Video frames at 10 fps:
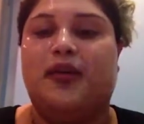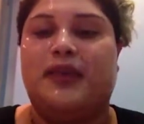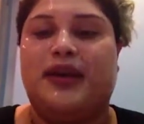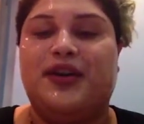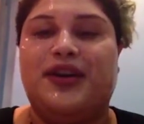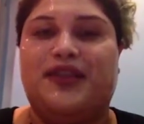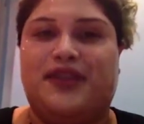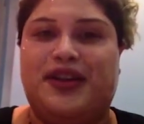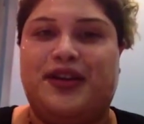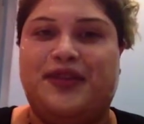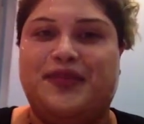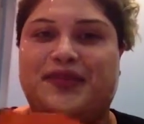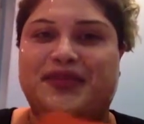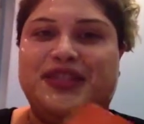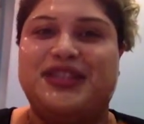She's going to be on my
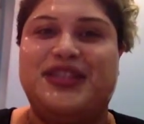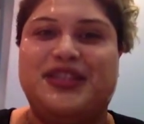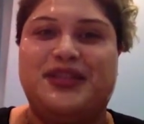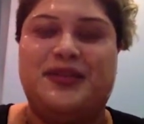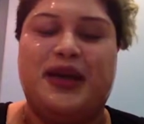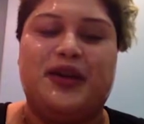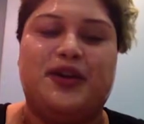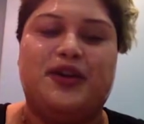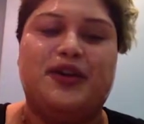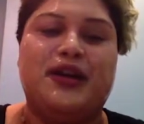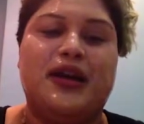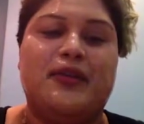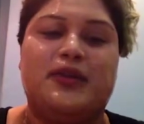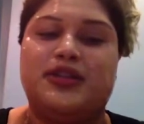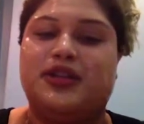cooking video. She's
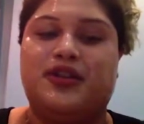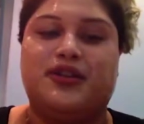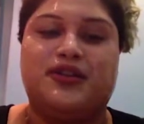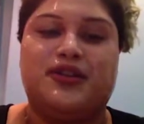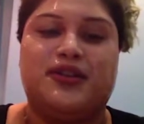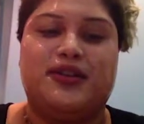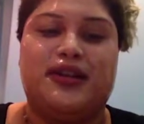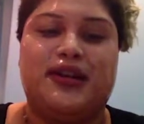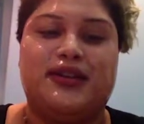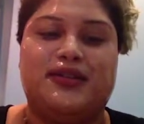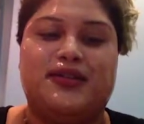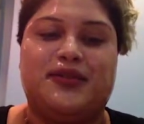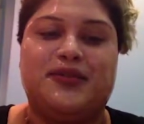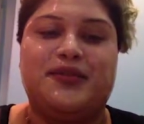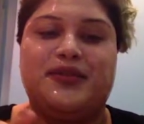teaching me how to cook. But she cooks
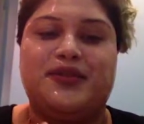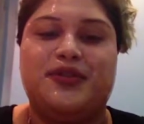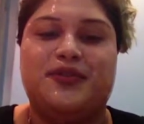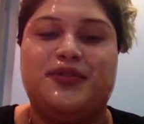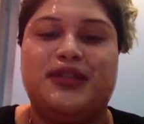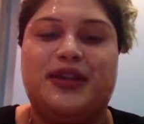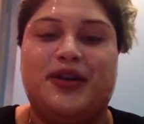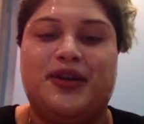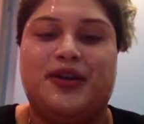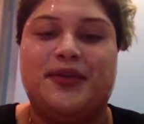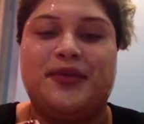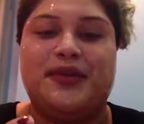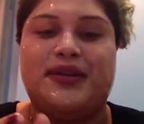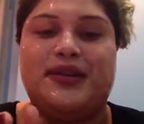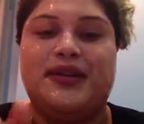good, guys, so
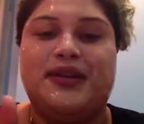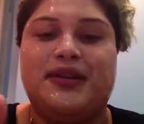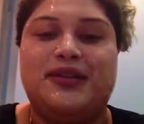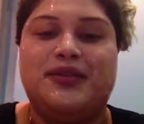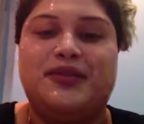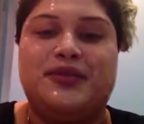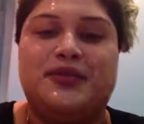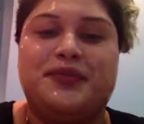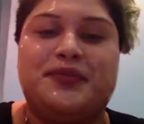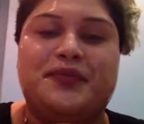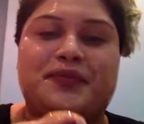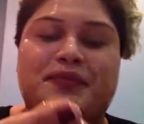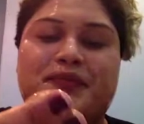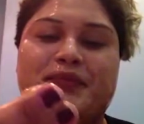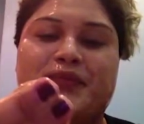you'll see her
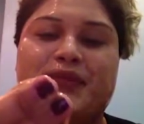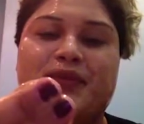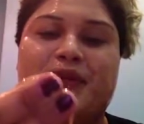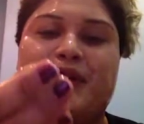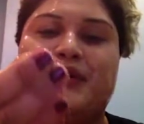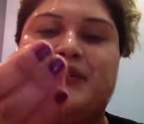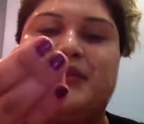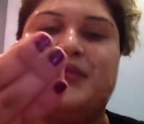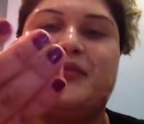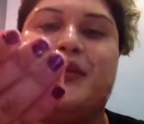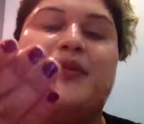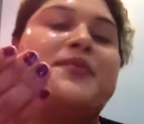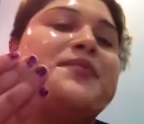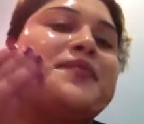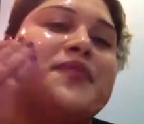soon. We're
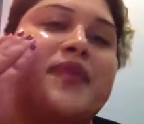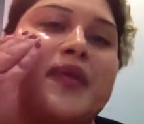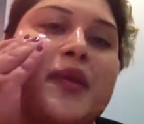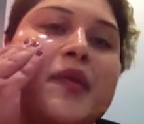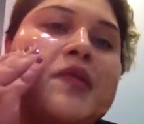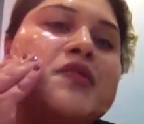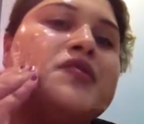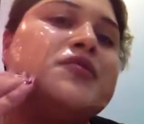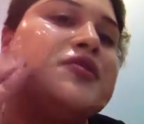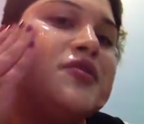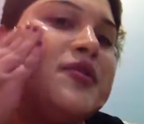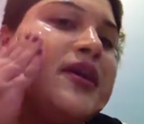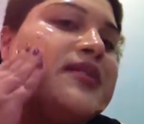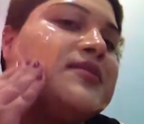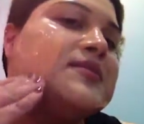going to do it tomorrow.
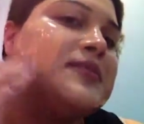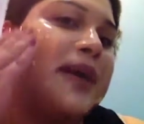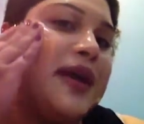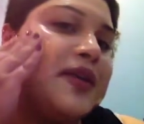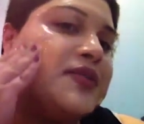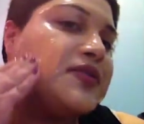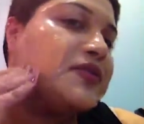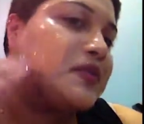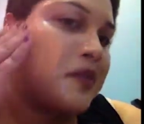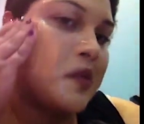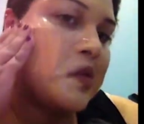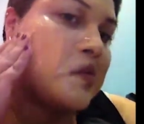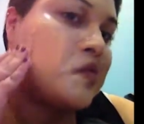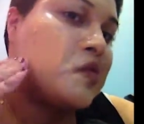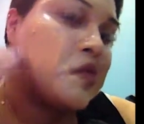She'll teach you guys some
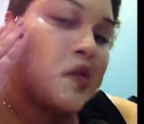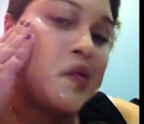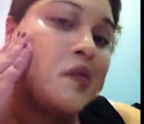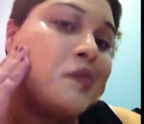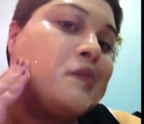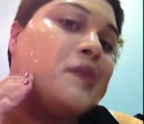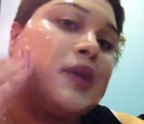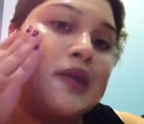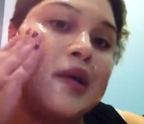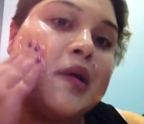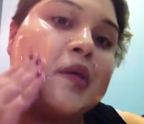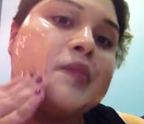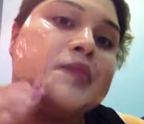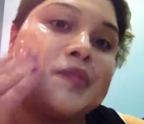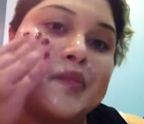Spanish.
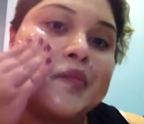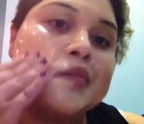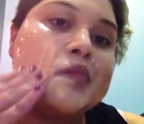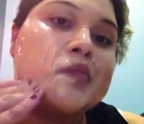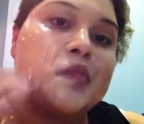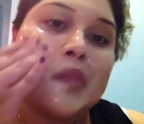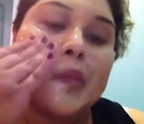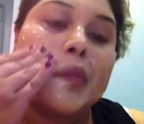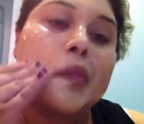But, um,